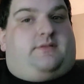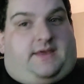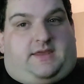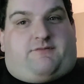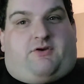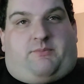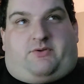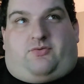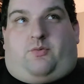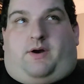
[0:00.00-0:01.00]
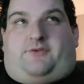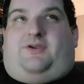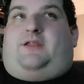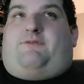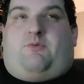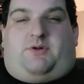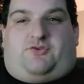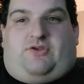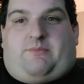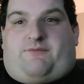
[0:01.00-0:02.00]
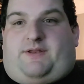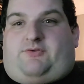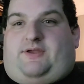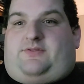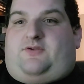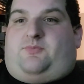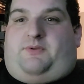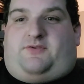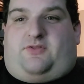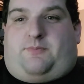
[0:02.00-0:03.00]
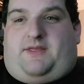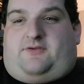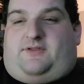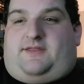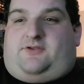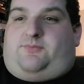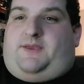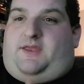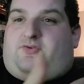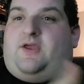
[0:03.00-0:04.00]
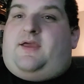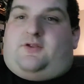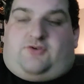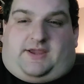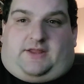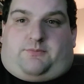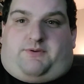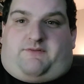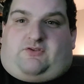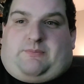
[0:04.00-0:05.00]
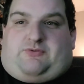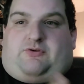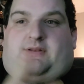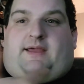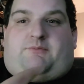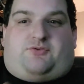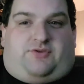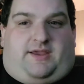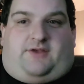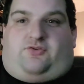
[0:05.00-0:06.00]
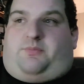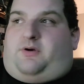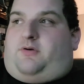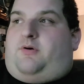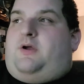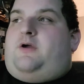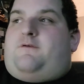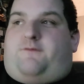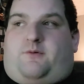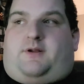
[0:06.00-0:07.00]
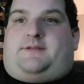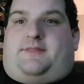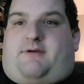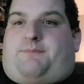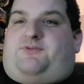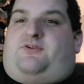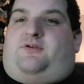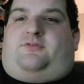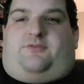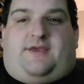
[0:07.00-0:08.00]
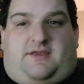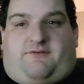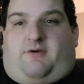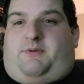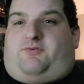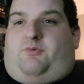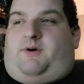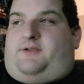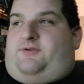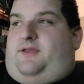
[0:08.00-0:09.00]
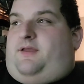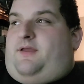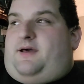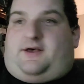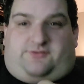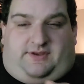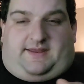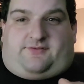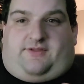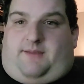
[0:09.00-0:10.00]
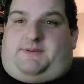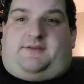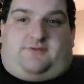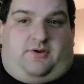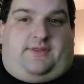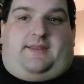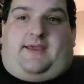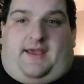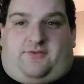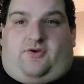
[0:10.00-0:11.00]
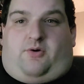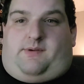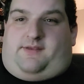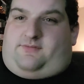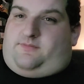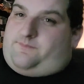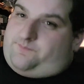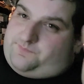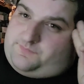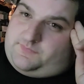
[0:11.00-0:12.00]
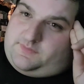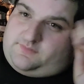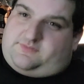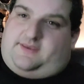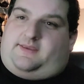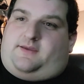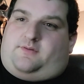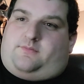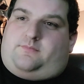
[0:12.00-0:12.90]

thank you very much for watching, and if you want to see more videos like this, please hit the playlist on the next page, check out the previous episode, and I will see you guys tomorrow for another episode. So thank you very much for watching. I'll see you next time, and until then, as always, take care.